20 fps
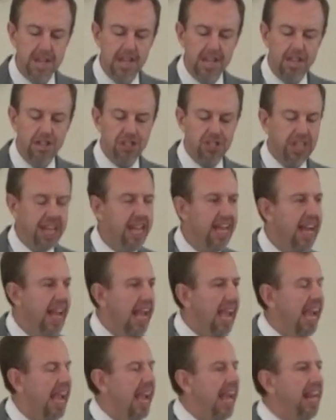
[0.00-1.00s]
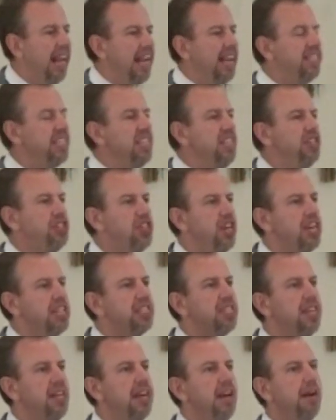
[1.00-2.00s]
You see, it isn't
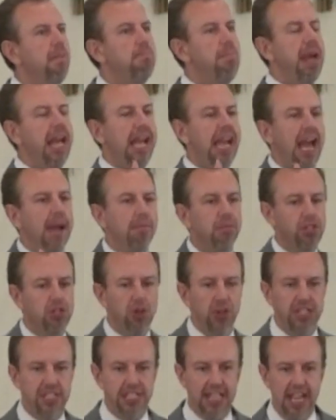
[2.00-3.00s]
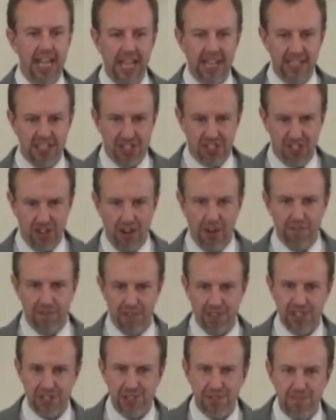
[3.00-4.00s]
just being able to attend a
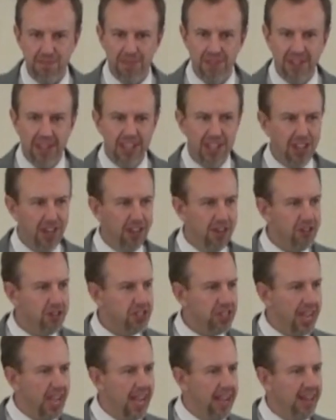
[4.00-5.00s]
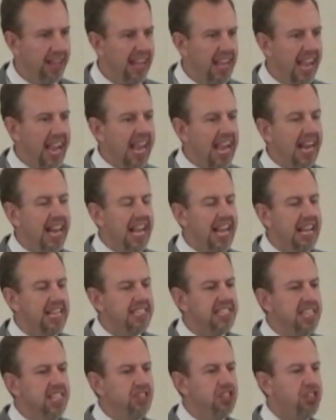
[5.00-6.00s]
service. You understand? It
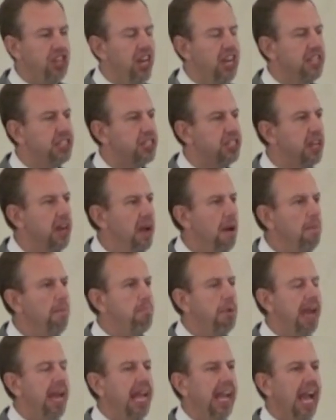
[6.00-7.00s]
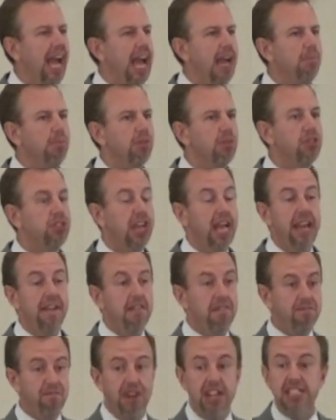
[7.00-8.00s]
isn't just being able to
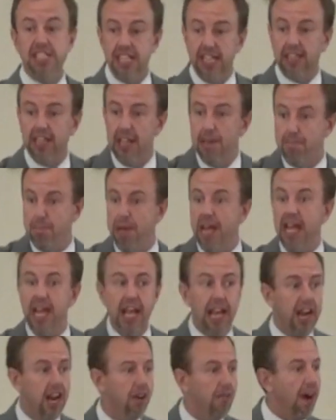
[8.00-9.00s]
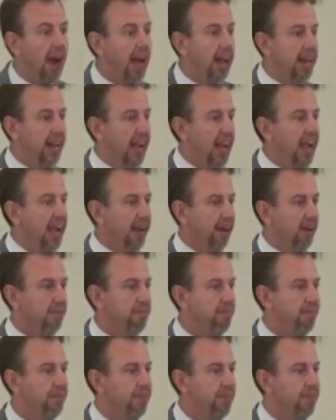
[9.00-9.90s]
even physically be here right now.